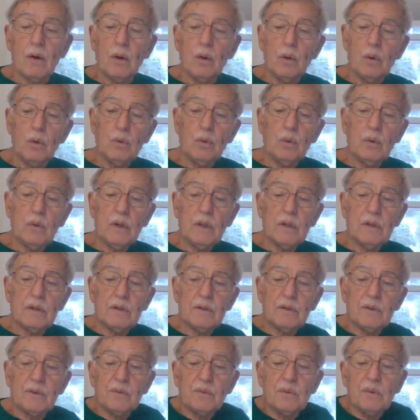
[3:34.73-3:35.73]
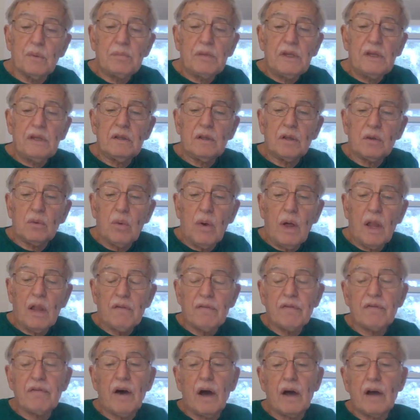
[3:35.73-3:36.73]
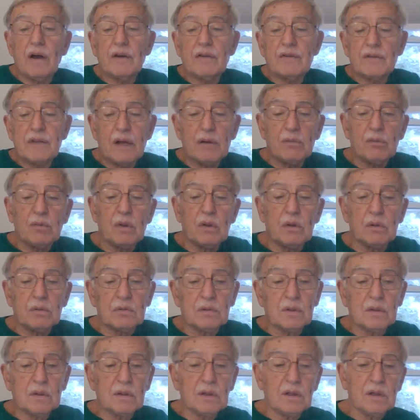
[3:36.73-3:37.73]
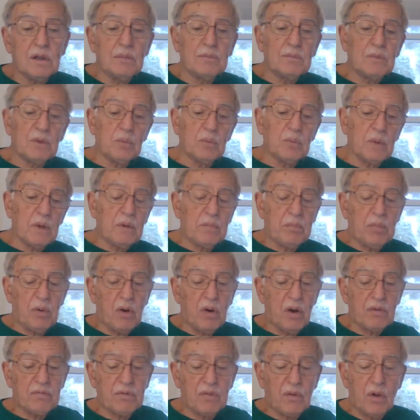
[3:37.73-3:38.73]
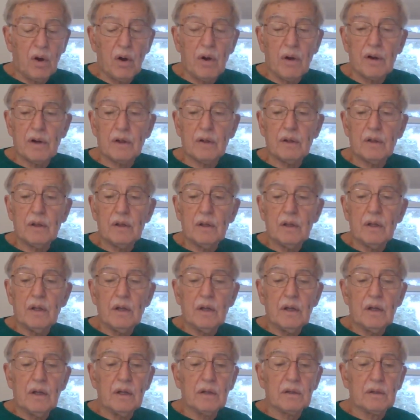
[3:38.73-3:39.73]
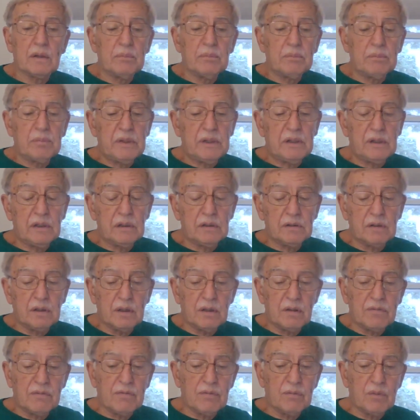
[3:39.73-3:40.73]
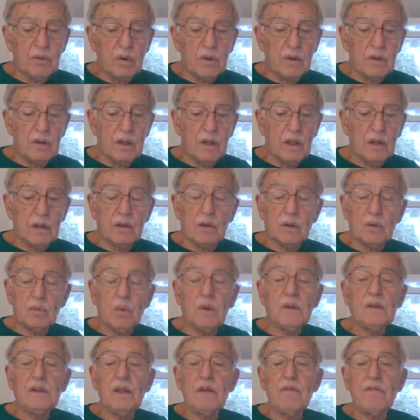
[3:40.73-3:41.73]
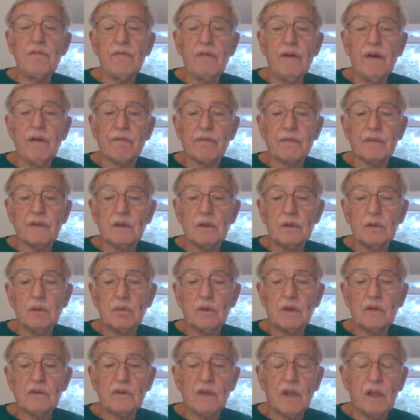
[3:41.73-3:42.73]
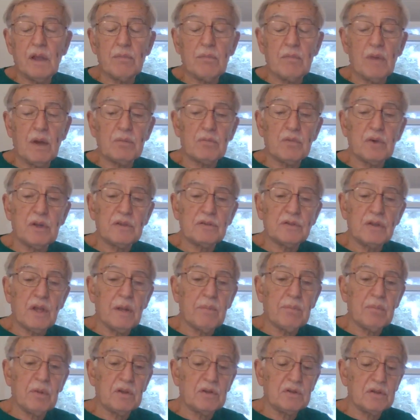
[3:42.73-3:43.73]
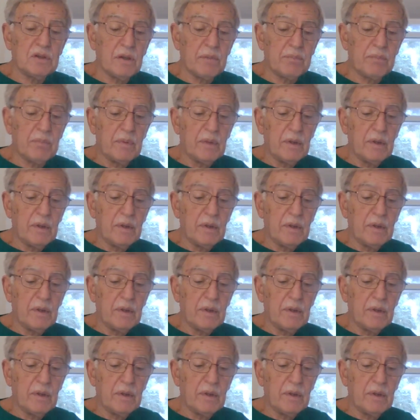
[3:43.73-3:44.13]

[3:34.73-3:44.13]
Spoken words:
who will be the qualifiers that will come to Winter Park, Florida, and compete for the 25th USA Memory Championship